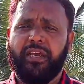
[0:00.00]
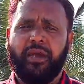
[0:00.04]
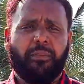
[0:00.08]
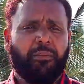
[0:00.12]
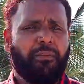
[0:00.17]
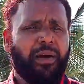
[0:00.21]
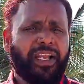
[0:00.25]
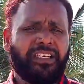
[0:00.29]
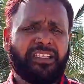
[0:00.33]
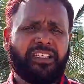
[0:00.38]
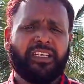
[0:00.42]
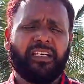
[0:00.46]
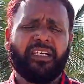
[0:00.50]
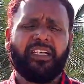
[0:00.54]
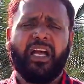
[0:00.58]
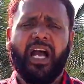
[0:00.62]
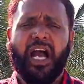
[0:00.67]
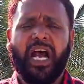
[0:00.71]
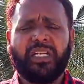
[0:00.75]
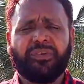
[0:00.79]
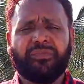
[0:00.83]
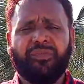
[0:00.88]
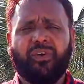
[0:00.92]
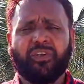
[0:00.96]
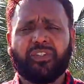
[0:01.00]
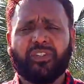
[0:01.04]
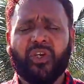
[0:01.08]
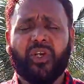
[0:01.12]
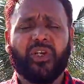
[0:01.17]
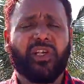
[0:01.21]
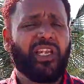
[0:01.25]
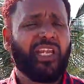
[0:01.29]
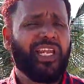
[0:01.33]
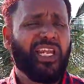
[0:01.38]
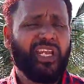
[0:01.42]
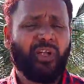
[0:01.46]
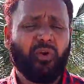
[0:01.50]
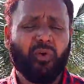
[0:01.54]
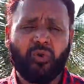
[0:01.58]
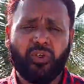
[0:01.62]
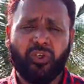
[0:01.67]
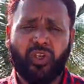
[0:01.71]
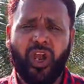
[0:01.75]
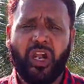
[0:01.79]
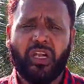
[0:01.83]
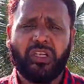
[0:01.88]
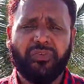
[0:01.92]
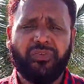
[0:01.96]
But unfortunately, he could
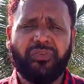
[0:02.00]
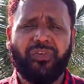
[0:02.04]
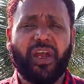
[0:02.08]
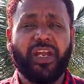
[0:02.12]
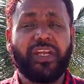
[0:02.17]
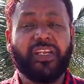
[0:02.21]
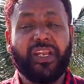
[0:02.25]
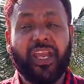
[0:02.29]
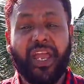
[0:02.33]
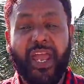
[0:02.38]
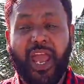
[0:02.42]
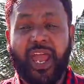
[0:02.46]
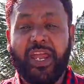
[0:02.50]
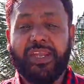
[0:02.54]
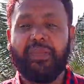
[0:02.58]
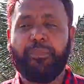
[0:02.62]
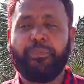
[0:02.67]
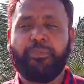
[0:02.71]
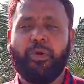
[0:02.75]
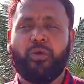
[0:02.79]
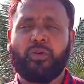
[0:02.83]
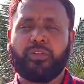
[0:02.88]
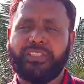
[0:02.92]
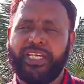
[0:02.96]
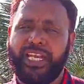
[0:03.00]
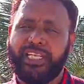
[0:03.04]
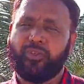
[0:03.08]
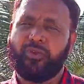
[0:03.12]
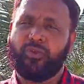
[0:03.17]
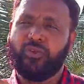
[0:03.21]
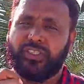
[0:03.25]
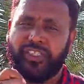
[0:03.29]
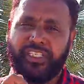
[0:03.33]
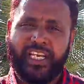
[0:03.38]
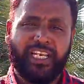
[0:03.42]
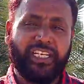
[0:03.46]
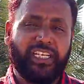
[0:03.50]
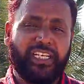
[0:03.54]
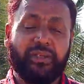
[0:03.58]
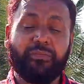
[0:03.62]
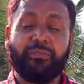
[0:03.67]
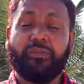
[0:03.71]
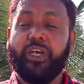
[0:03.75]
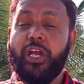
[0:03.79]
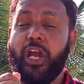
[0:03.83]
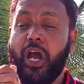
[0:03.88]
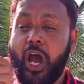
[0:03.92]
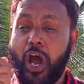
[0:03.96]
not find any book that could tell him
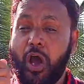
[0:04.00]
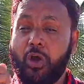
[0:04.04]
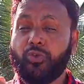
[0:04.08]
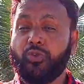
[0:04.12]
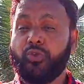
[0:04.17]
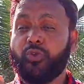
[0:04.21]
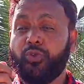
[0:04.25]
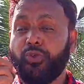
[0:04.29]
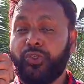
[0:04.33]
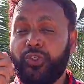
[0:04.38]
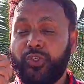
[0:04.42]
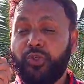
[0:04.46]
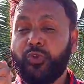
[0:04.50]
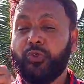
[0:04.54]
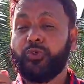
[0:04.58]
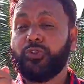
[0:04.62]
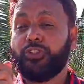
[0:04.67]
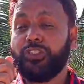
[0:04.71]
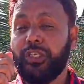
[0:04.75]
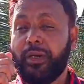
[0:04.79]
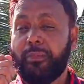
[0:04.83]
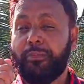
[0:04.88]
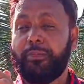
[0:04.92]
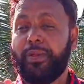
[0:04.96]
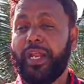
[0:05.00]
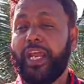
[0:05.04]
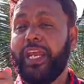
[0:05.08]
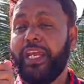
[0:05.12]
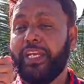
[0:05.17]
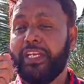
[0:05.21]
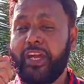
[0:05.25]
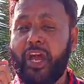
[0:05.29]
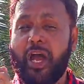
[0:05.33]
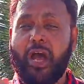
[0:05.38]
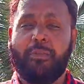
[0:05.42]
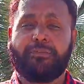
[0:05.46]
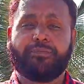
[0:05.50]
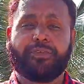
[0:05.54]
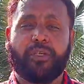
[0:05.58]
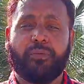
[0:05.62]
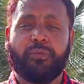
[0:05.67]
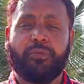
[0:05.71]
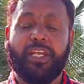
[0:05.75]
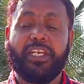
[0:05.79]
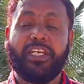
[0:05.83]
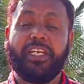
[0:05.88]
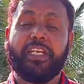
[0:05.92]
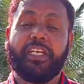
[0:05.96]
how to use the brain
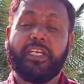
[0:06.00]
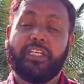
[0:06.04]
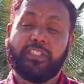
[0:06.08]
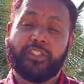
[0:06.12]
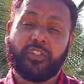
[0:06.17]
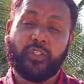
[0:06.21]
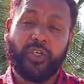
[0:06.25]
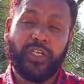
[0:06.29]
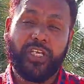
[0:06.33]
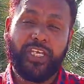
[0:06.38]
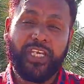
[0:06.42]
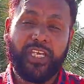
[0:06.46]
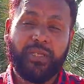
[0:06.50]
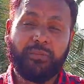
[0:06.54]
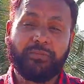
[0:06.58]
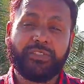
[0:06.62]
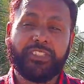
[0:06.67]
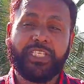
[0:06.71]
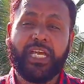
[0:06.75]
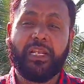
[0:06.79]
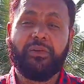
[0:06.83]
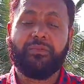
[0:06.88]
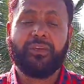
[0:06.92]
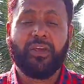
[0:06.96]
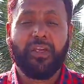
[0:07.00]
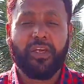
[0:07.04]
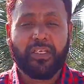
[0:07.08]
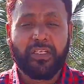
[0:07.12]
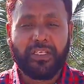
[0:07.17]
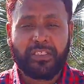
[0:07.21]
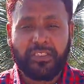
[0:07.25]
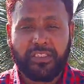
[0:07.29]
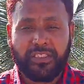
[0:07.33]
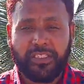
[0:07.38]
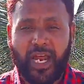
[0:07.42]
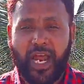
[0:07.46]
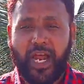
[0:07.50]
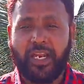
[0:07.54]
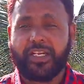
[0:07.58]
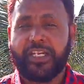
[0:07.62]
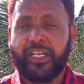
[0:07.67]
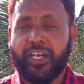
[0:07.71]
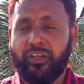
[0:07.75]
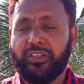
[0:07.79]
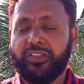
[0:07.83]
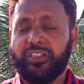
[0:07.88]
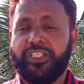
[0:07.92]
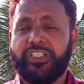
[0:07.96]
optimally. So he himself
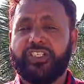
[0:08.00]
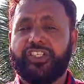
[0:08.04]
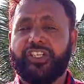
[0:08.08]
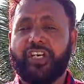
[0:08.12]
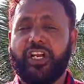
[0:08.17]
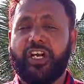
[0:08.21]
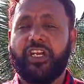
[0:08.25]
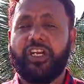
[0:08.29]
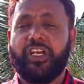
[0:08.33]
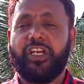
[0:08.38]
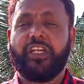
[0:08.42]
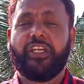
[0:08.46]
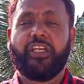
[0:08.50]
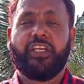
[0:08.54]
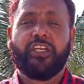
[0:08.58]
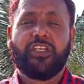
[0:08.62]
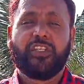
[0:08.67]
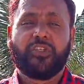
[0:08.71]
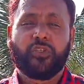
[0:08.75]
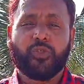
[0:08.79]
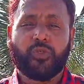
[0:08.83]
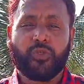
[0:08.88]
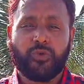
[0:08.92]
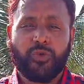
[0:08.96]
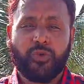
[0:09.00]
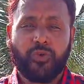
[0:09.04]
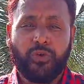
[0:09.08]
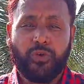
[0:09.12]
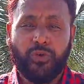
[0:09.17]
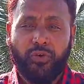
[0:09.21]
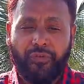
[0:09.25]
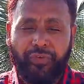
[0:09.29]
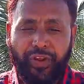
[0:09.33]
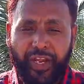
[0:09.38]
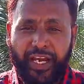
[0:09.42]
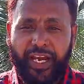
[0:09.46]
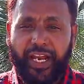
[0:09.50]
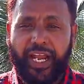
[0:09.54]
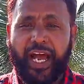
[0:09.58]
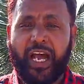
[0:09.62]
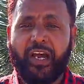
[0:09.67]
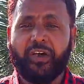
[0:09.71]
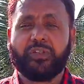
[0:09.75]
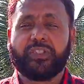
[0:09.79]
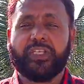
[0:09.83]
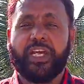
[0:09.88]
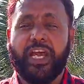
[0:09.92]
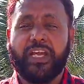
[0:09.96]
started on this journey to figure
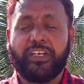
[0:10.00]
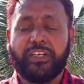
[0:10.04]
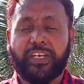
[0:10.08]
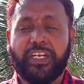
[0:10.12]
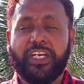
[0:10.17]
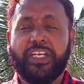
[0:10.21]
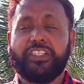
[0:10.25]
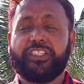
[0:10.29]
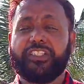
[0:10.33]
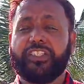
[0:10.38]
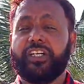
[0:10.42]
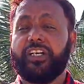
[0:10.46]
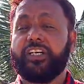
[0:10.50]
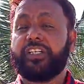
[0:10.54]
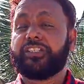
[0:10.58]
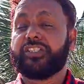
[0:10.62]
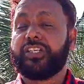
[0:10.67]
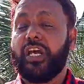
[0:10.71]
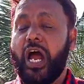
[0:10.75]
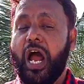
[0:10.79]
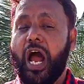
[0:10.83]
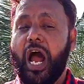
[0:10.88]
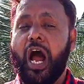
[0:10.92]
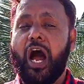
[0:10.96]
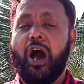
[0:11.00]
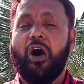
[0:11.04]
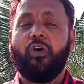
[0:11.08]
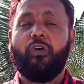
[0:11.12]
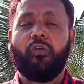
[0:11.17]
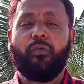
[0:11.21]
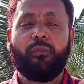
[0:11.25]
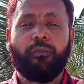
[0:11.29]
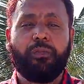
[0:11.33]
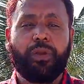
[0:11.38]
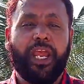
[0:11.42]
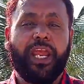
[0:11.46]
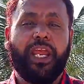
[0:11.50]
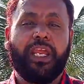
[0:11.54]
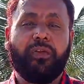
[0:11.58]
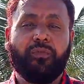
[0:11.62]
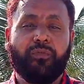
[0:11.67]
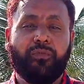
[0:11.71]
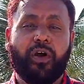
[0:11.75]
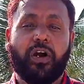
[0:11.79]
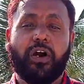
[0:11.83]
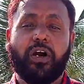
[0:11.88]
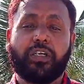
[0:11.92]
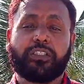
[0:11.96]
out and research how brain
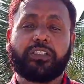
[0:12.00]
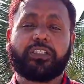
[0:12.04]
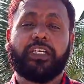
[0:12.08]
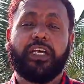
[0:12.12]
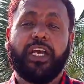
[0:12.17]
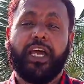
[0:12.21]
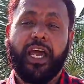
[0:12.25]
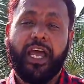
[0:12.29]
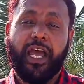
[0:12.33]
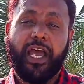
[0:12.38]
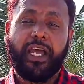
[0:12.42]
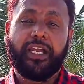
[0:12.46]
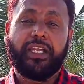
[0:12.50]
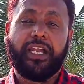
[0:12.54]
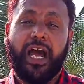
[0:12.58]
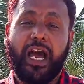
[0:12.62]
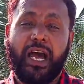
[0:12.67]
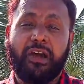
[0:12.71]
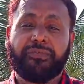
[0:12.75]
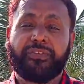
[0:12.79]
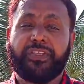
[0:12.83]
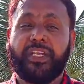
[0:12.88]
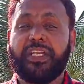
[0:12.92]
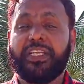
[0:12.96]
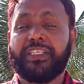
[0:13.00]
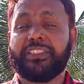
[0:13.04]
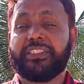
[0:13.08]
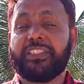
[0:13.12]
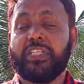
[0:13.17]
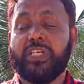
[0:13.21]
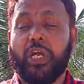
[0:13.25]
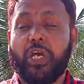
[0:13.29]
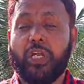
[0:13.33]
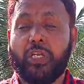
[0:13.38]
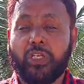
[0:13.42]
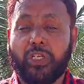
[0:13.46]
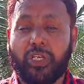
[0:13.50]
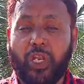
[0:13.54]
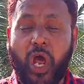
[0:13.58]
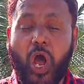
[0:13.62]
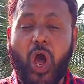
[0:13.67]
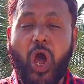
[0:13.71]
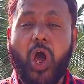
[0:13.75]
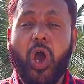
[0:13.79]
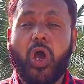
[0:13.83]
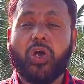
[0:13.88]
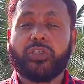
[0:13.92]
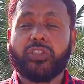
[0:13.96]
works, and after his
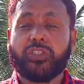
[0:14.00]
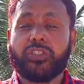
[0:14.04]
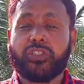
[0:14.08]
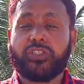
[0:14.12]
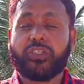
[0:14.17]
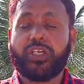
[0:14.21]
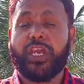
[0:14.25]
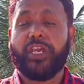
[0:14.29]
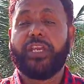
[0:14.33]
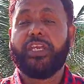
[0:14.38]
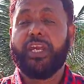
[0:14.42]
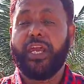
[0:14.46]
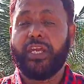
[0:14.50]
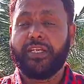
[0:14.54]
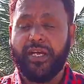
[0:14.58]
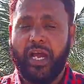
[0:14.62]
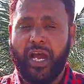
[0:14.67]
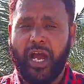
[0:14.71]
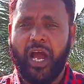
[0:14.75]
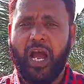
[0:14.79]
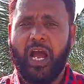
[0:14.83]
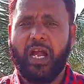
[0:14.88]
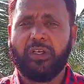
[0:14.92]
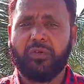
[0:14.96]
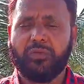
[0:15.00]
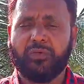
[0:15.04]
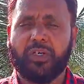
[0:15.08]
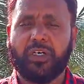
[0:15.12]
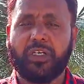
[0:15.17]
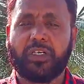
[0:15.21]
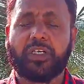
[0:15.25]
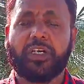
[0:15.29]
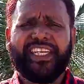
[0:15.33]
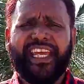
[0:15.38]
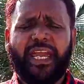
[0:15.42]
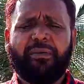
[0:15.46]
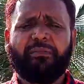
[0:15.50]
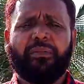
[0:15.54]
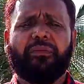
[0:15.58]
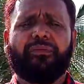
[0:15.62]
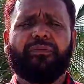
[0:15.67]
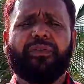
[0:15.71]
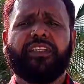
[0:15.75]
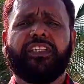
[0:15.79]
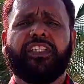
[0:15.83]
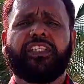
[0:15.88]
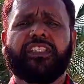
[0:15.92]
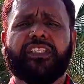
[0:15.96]
long study and hard work, came up
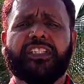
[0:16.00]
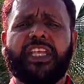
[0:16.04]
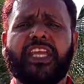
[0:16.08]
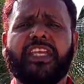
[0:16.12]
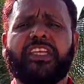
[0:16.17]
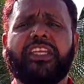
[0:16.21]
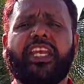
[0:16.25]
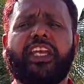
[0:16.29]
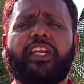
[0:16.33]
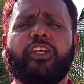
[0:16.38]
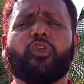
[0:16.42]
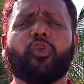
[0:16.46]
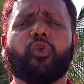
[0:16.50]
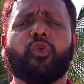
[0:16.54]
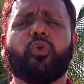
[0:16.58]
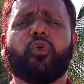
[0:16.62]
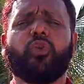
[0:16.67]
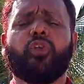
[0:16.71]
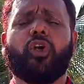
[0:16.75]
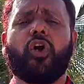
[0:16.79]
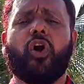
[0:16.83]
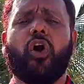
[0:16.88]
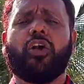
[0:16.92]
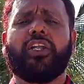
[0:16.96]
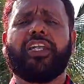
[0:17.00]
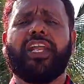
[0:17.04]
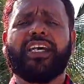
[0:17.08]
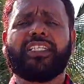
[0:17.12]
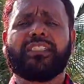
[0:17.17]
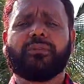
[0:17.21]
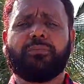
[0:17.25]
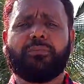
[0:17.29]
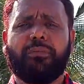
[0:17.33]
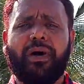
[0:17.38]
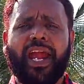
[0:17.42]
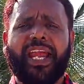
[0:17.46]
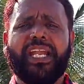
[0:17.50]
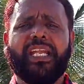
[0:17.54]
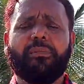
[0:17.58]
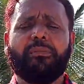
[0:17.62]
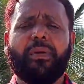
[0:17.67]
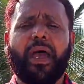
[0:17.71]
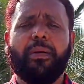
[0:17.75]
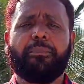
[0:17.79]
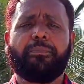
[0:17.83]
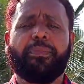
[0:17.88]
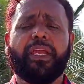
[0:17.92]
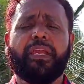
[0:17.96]
with this thinking tool called as mind
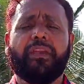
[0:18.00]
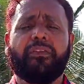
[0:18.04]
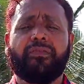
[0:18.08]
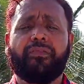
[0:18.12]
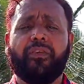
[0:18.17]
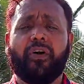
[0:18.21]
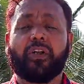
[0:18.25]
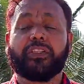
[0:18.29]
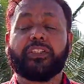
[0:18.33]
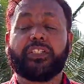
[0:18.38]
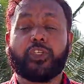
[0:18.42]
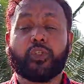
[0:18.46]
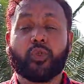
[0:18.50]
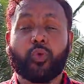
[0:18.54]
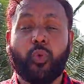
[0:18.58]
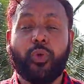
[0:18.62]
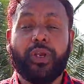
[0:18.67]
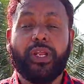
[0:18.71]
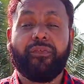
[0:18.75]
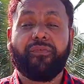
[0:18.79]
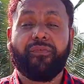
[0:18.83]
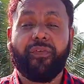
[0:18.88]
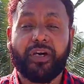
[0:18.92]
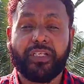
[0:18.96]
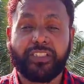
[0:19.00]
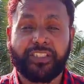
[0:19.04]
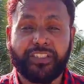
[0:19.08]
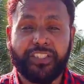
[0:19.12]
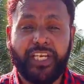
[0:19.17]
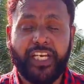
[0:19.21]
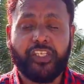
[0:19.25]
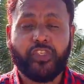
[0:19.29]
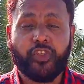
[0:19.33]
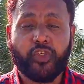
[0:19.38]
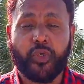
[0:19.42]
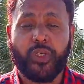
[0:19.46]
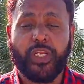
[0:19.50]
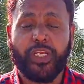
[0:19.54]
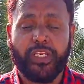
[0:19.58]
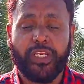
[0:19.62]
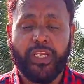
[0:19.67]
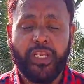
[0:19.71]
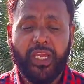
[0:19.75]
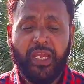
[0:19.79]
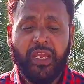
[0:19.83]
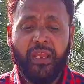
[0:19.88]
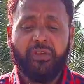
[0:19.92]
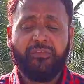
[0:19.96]
mapping for the 21st century,
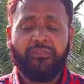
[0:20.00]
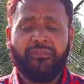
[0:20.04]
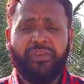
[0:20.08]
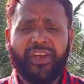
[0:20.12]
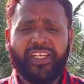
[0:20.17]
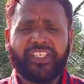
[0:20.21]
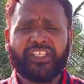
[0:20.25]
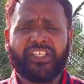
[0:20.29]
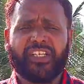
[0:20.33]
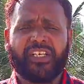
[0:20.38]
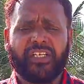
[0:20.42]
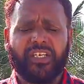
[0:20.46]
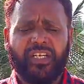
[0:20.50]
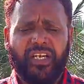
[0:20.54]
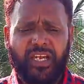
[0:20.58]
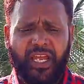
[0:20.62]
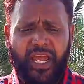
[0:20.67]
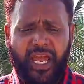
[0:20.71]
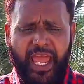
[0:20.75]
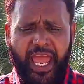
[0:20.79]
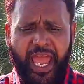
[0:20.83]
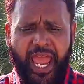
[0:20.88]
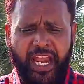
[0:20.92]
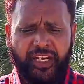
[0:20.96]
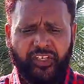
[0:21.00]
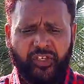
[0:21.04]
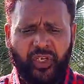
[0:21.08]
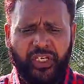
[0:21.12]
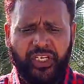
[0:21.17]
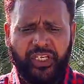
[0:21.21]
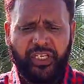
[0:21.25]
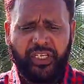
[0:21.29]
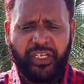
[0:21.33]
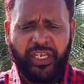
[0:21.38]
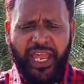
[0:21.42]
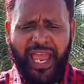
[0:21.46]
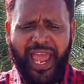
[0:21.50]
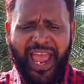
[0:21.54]
which actually